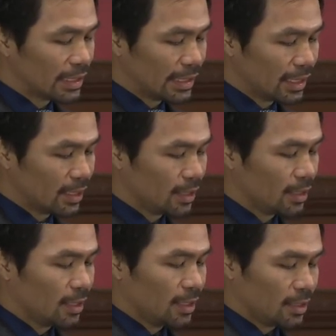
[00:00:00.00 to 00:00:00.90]
recently
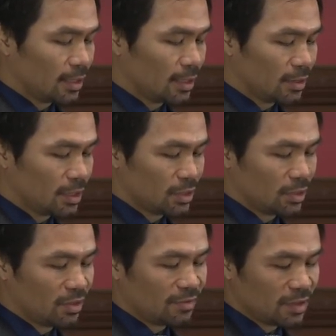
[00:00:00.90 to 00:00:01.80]
that I reached
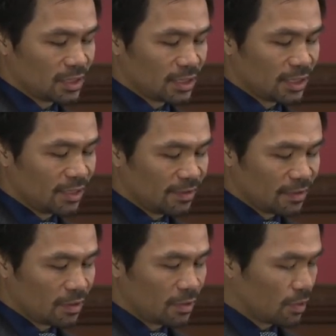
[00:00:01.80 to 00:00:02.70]
the university
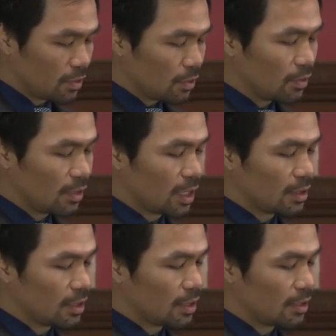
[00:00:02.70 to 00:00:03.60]
level through the
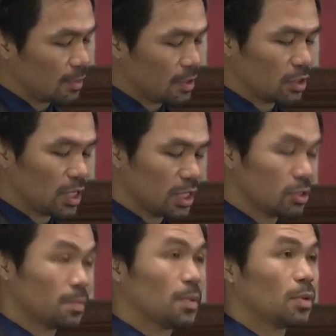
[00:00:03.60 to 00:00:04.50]
alternative
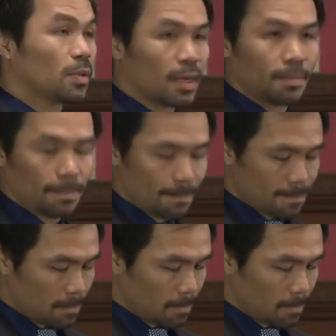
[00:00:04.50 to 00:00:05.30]
education program.